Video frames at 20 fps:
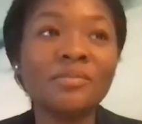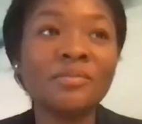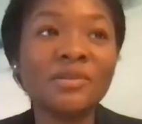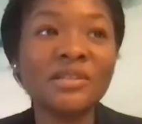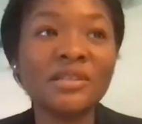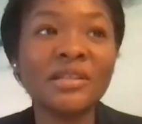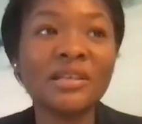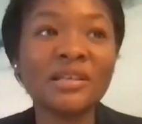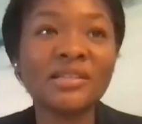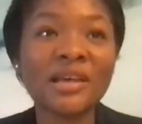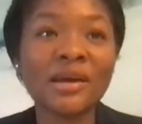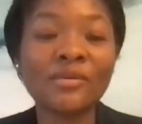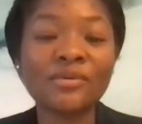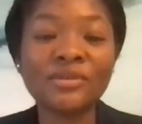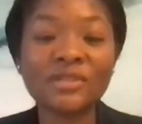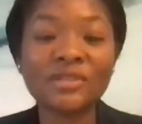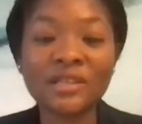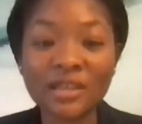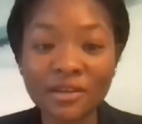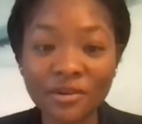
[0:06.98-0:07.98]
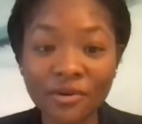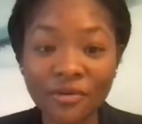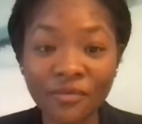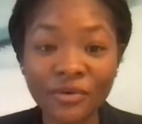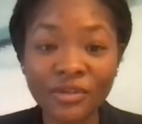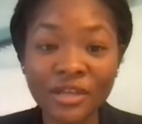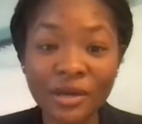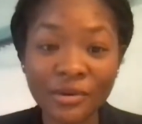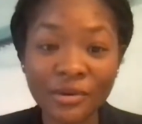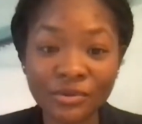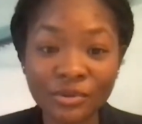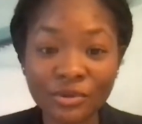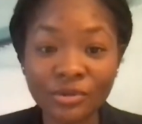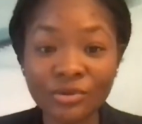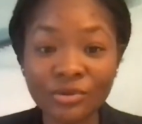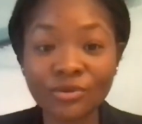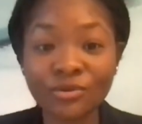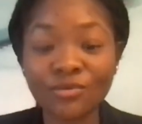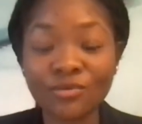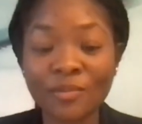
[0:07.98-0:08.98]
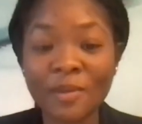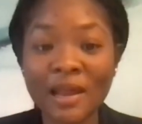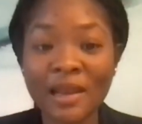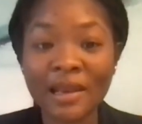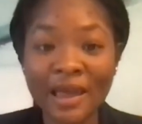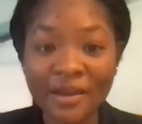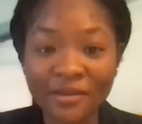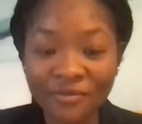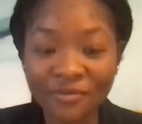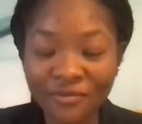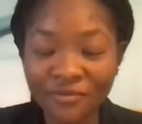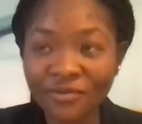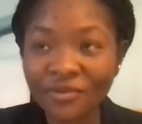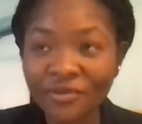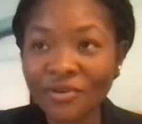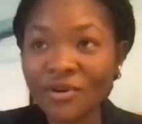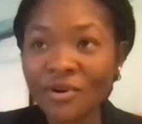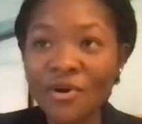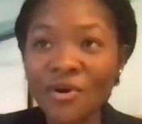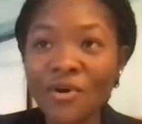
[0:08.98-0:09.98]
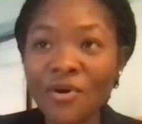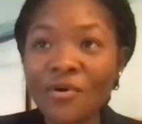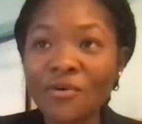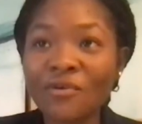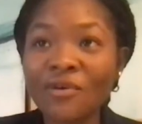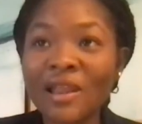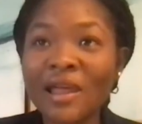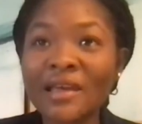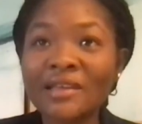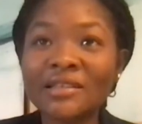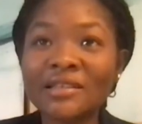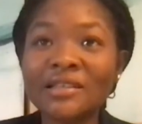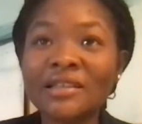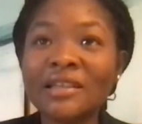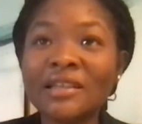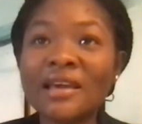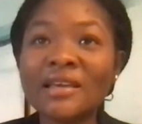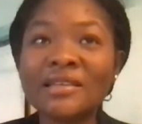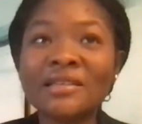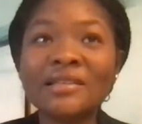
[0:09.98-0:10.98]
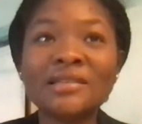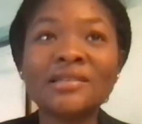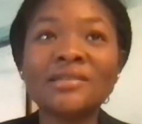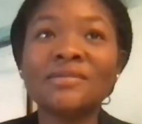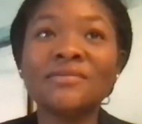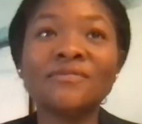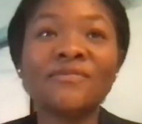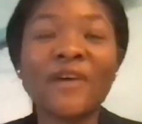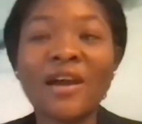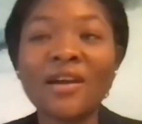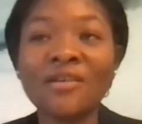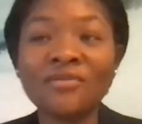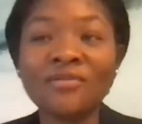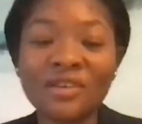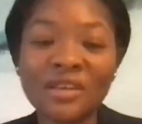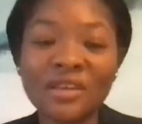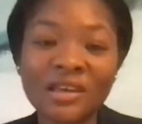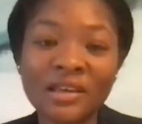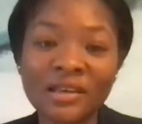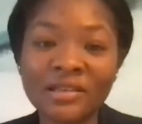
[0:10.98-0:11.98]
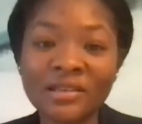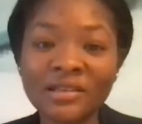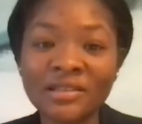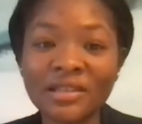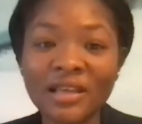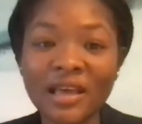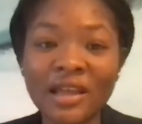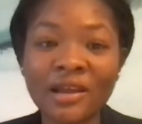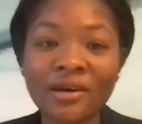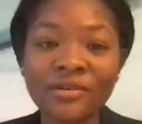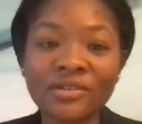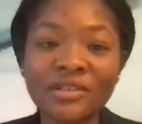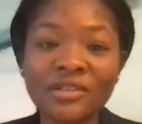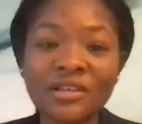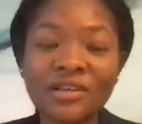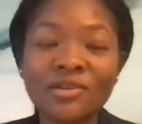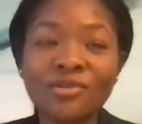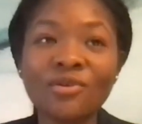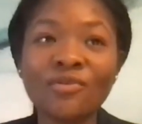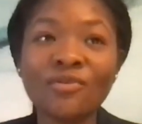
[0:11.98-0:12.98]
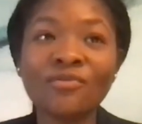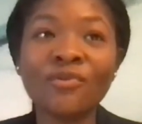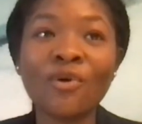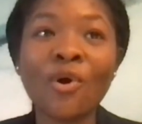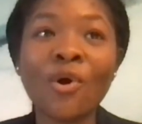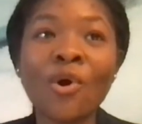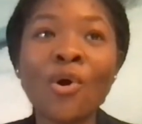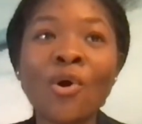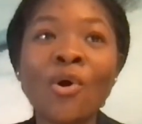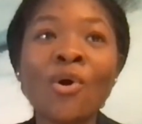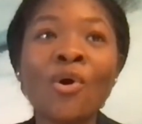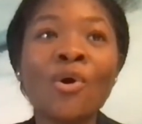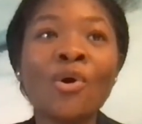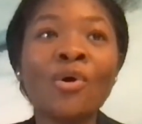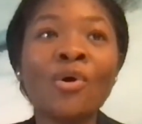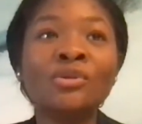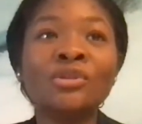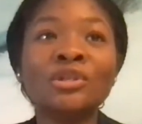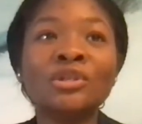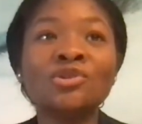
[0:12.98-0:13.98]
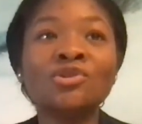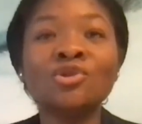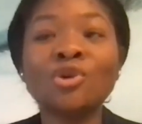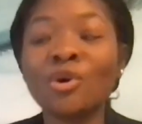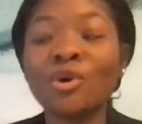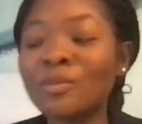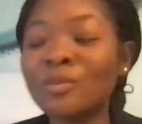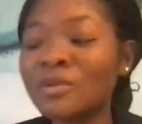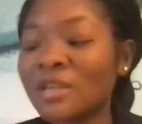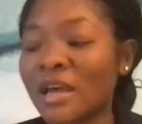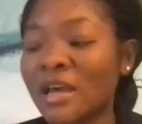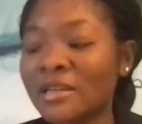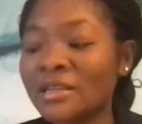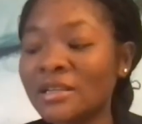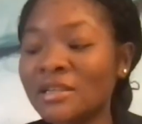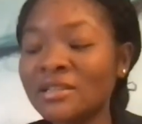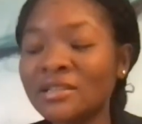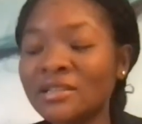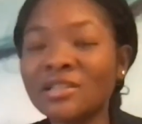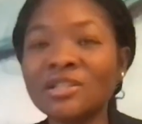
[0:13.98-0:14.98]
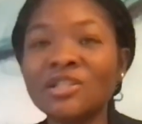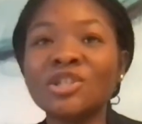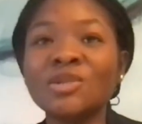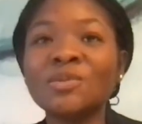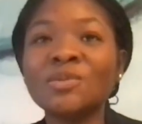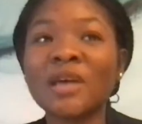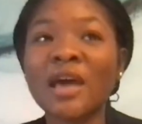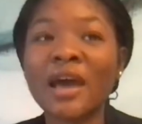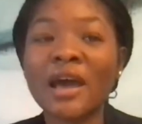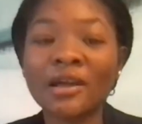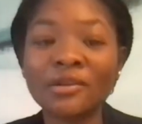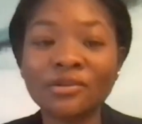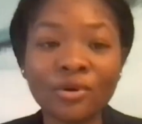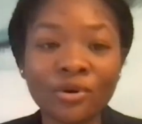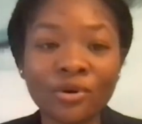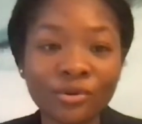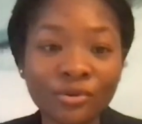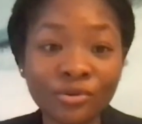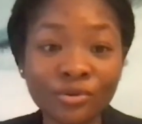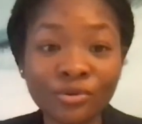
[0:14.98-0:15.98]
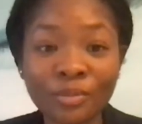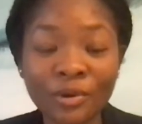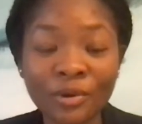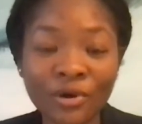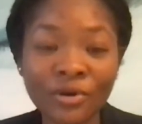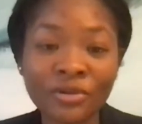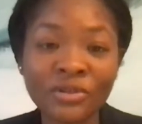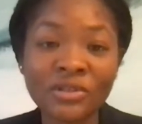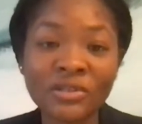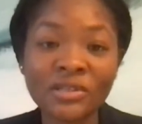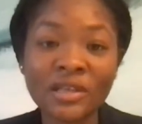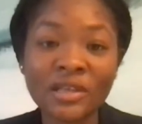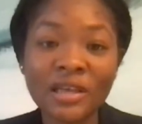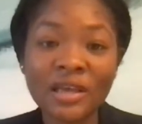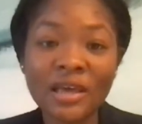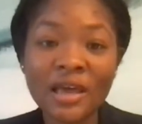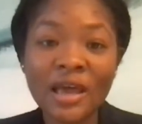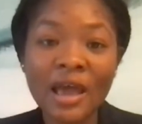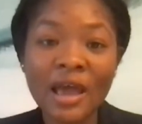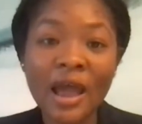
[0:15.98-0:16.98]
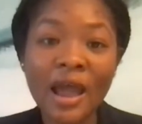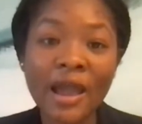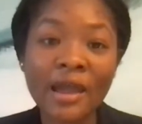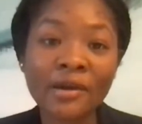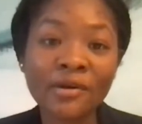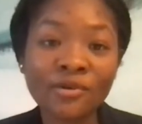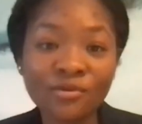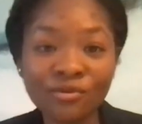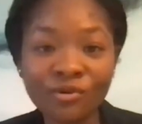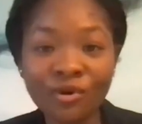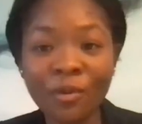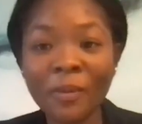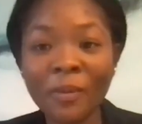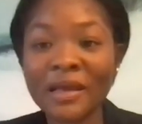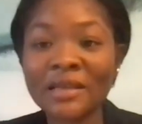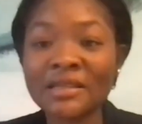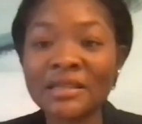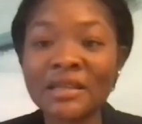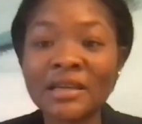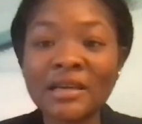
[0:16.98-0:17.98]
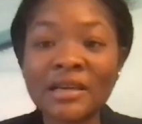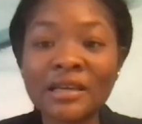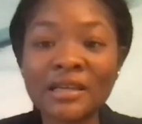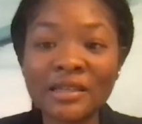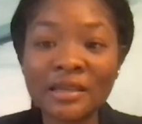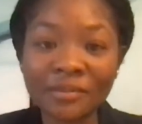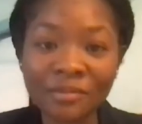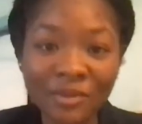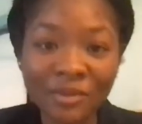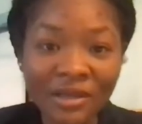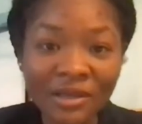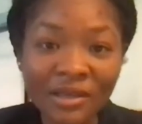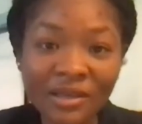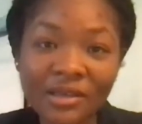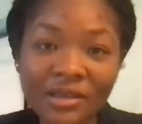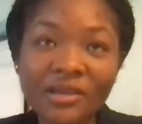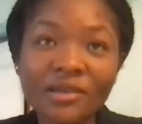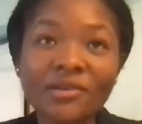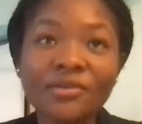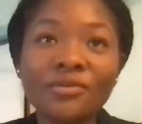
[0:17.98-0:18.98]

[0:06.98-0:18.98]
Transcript: the business, I was thinking of what I was going to do with my life for like the next 5 years. And I was thinking of all the jobs and internships I had gone through because I grew up as an academic.